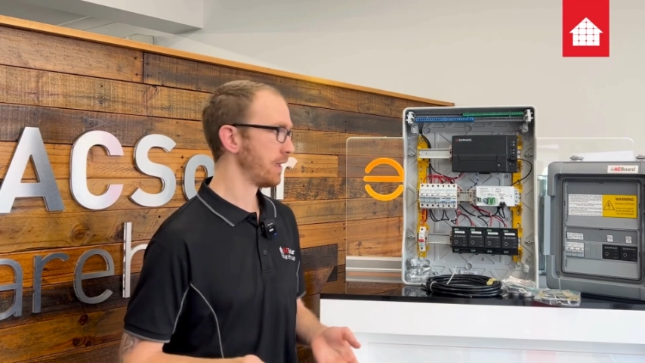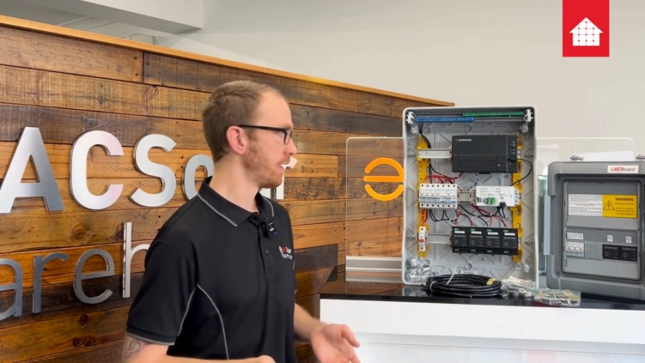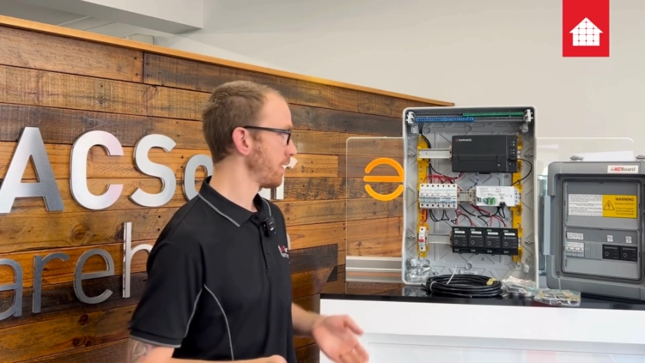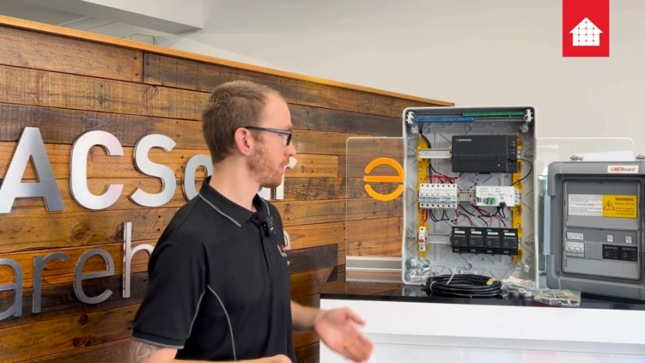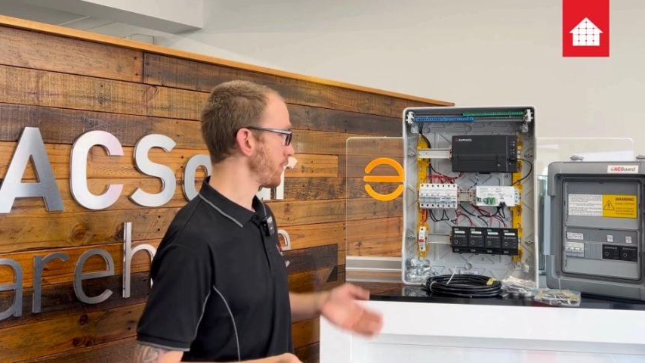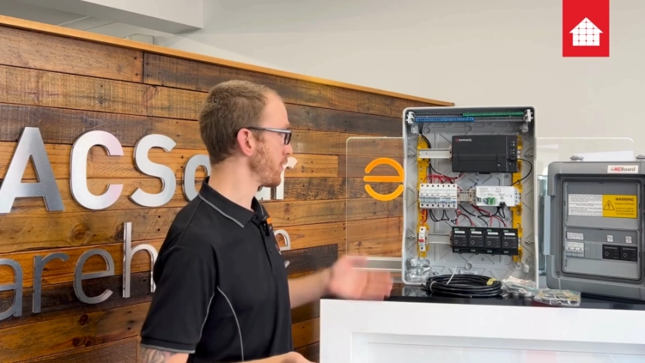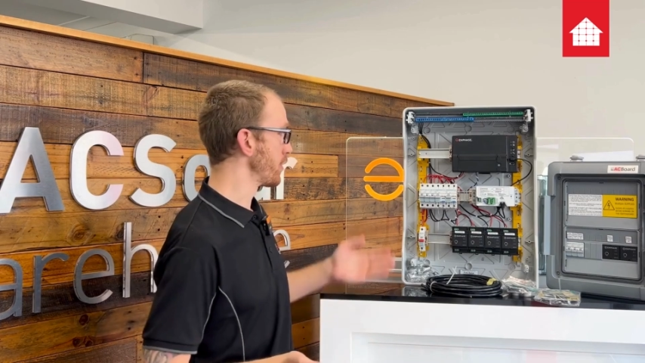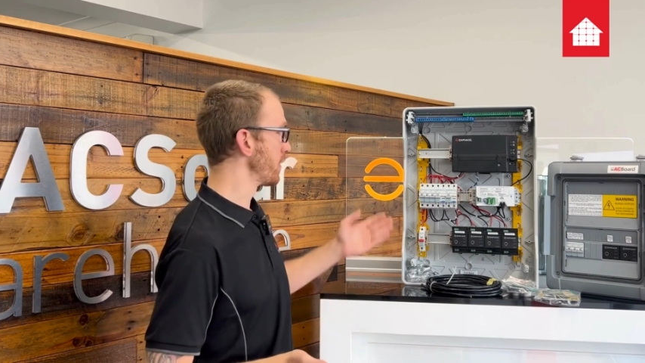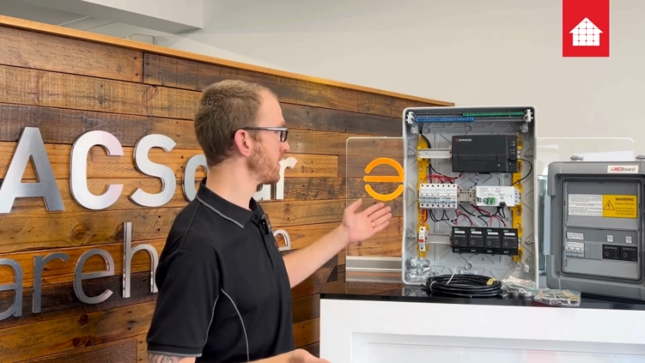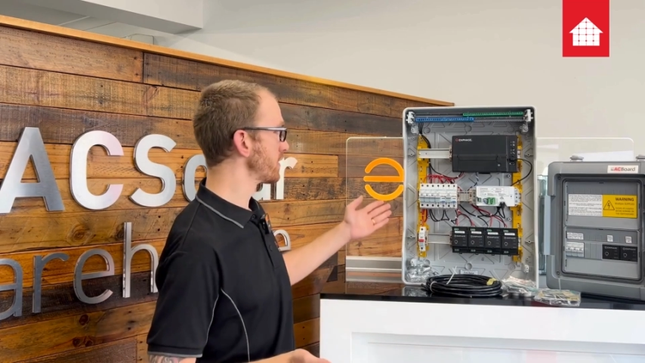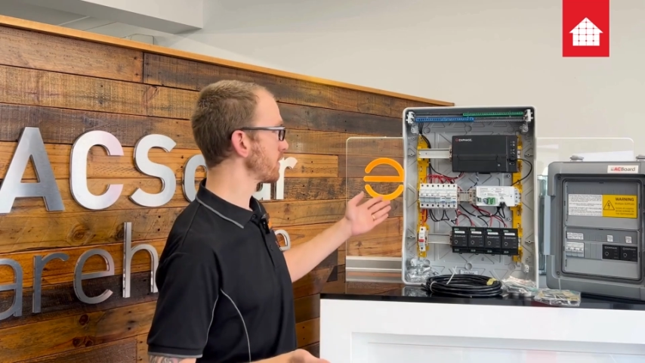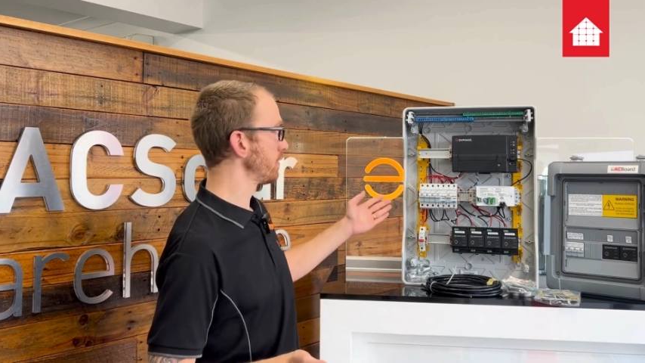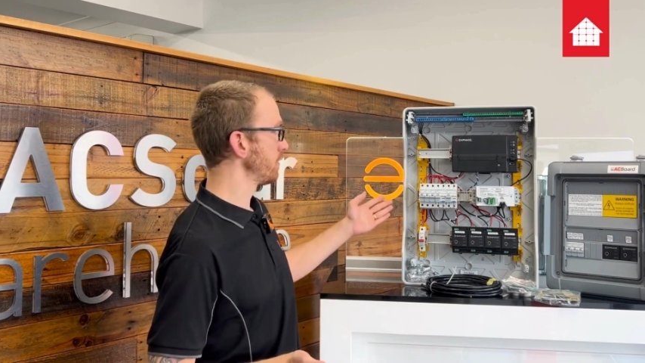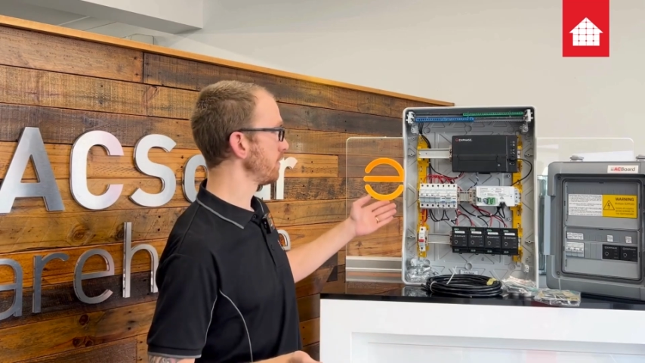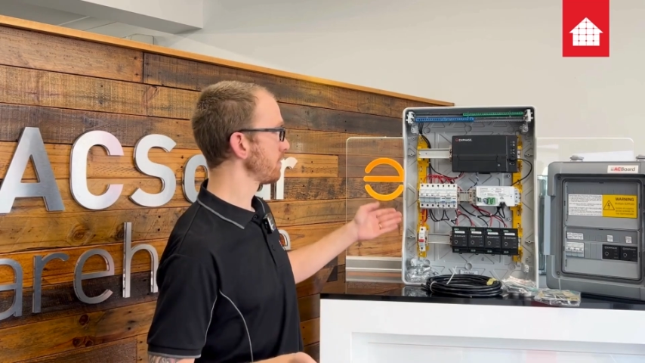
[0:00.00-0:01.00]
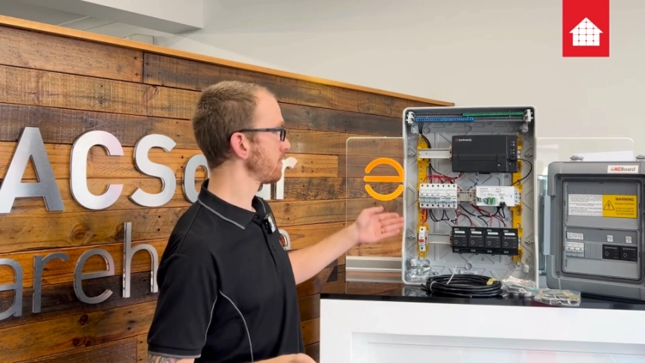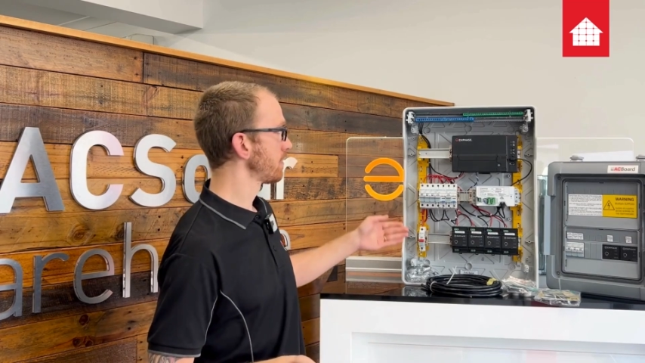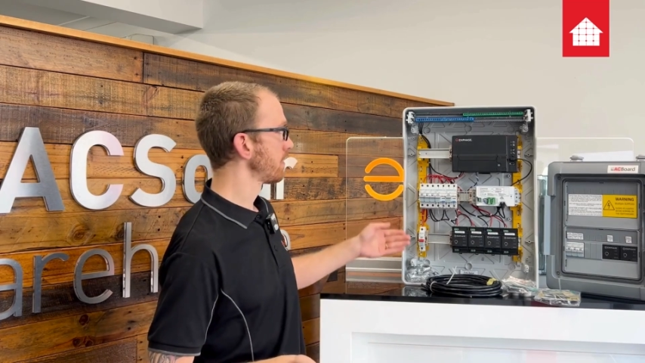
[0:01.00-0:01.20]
For new installs,